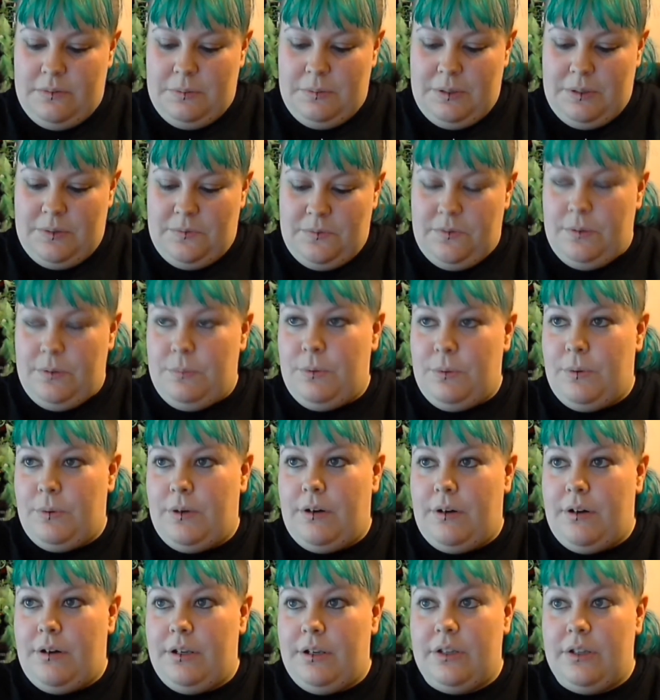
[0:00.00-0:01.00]
about
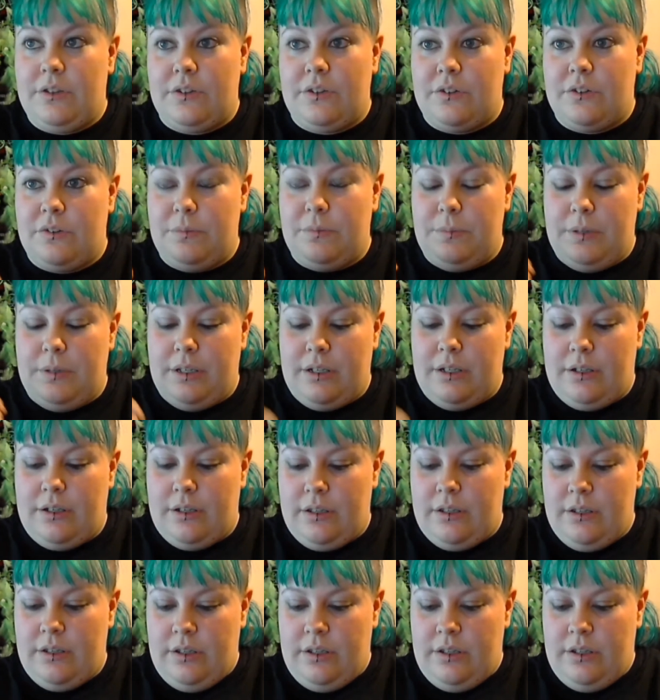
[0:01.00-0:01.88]
February, it's been